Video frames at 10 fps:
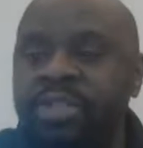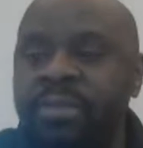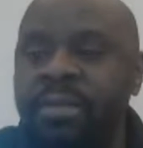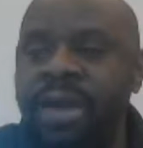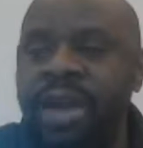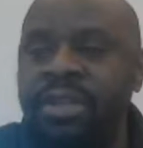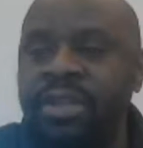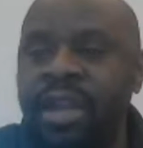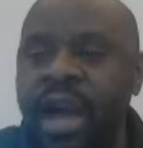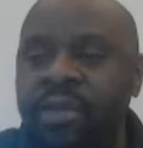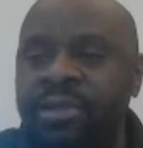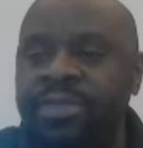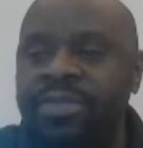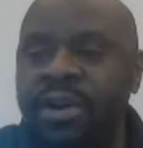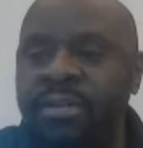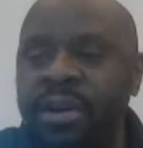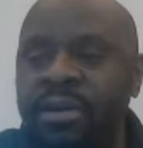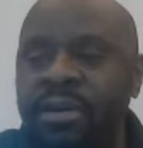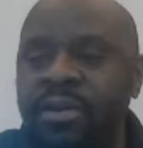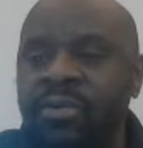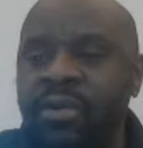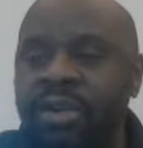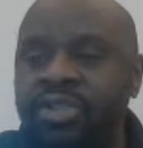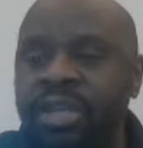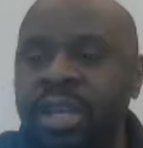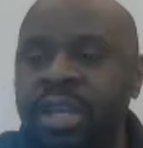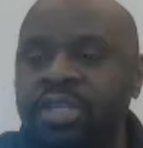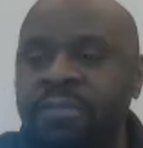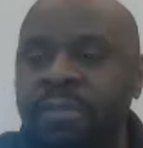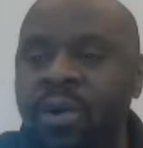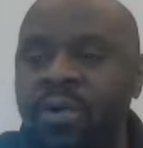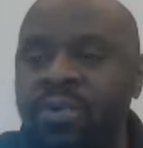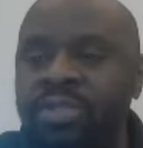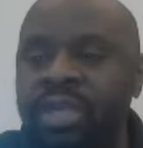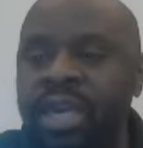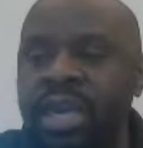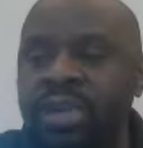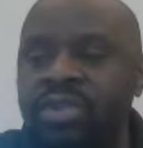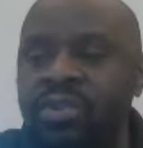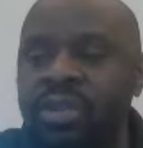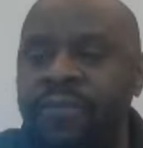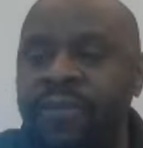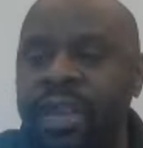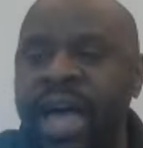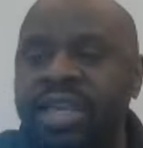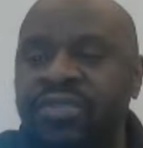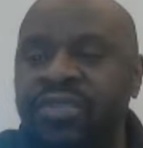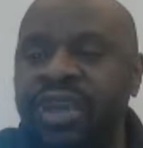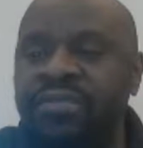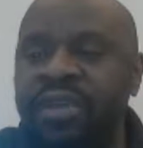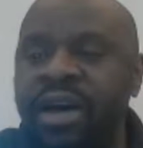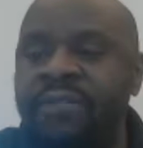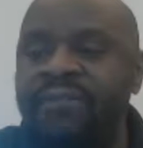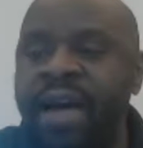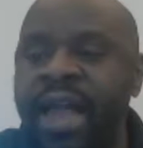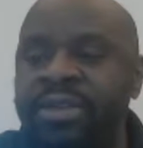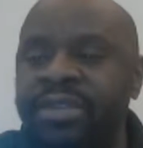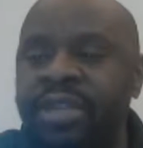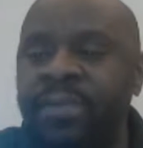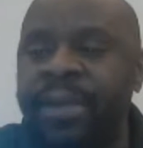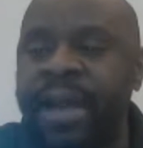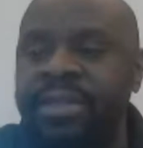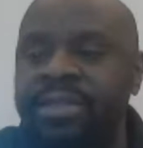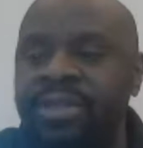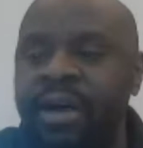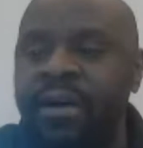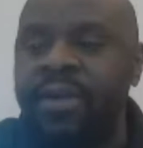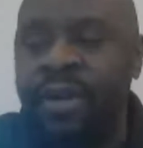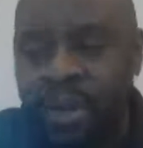Mays and Howard Thurman, Rustin exposed King to the philosophy of nonviolence and the practice of